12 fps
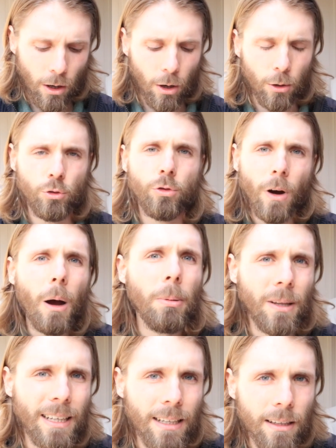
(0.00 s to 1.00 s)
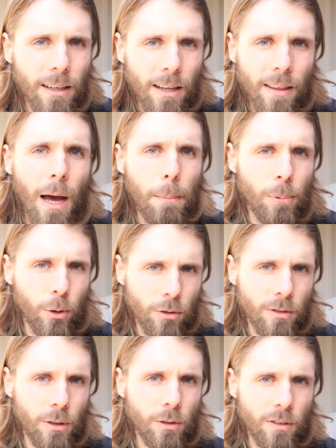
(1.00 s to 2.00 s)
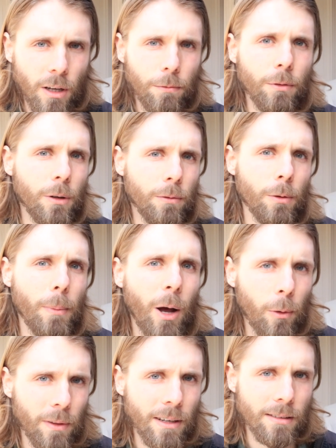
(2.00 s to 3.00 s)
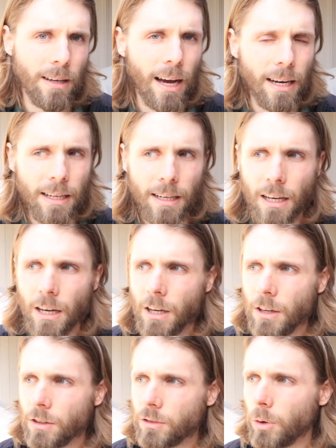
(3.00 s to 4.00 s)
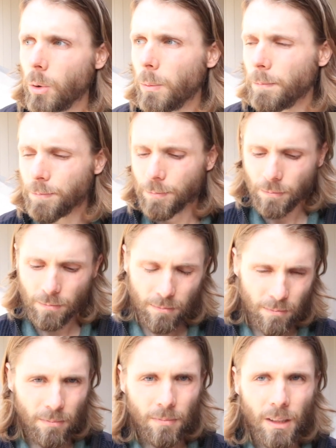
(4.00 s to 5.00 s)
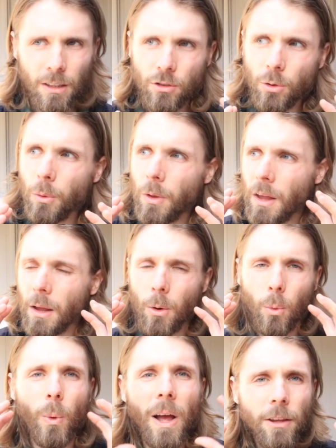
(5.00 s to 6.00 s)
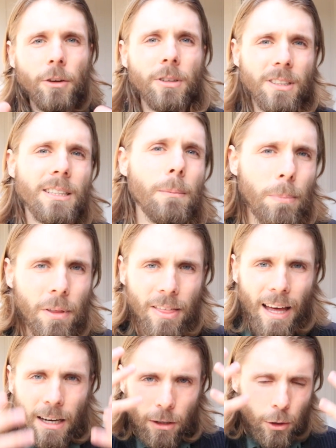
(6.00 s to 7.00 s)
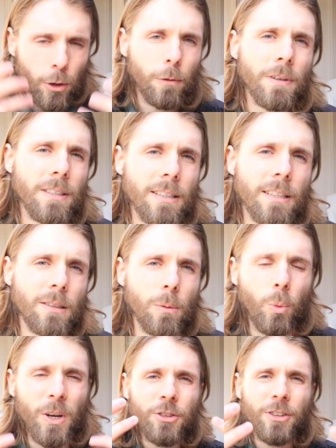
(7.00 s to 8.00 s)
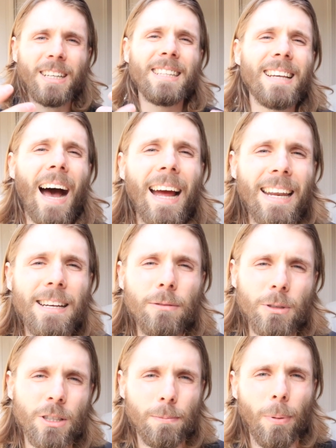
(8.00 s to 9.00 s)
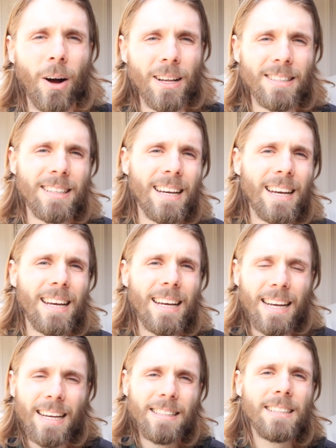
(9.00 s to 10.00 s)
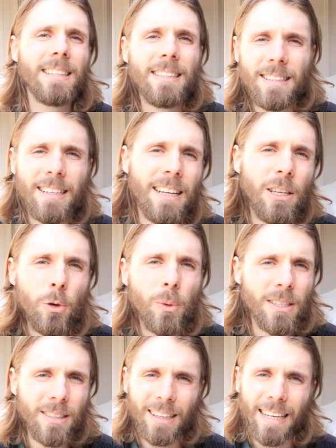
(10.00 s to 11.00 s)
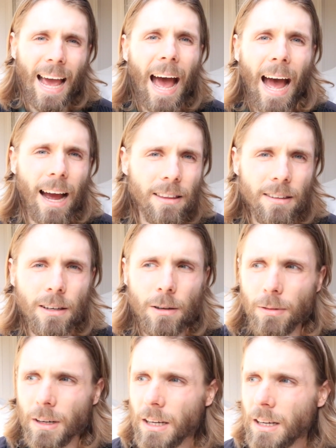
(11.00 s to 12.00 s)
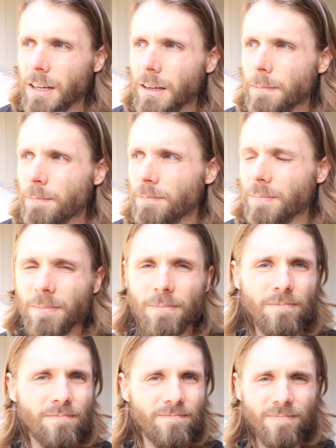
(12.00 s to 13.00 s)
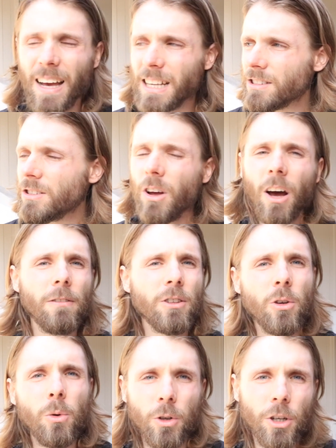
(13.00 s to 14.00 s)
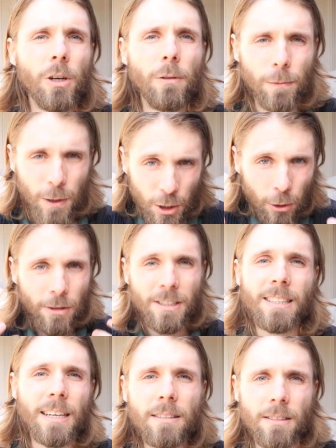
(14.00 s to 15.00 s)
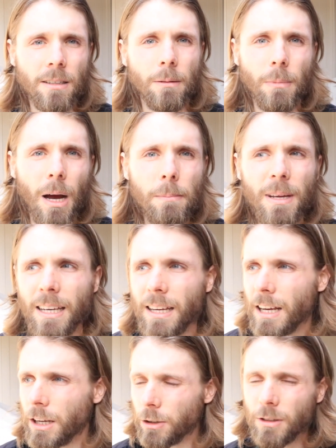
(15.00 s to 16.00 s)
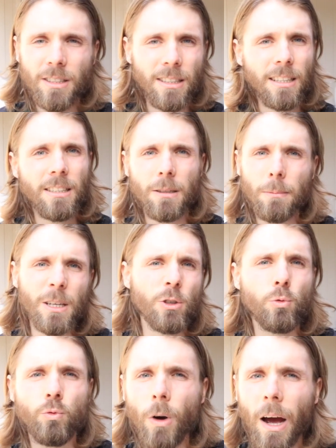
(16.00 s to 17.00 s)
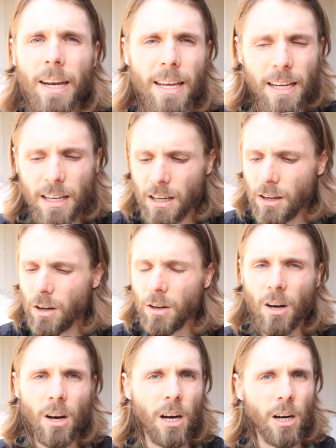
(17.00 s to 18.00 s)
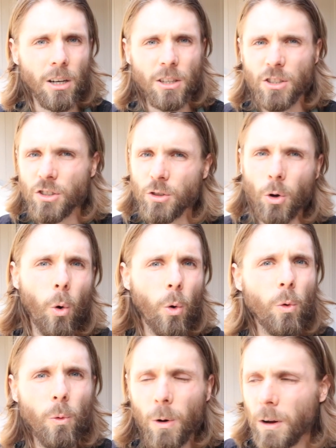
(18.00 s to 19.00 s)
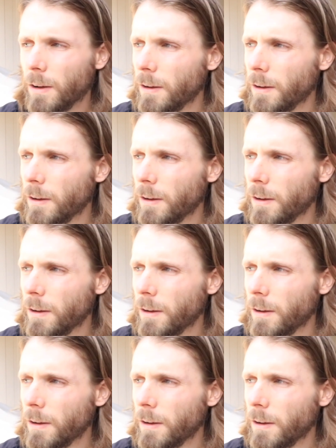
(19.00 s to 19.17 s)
are troubling that person suffering from health anxiety. So, so when your sympathetic nervous system, your anxiety response is continuously active, that's not so good for your system. I mean, your system is running uh, so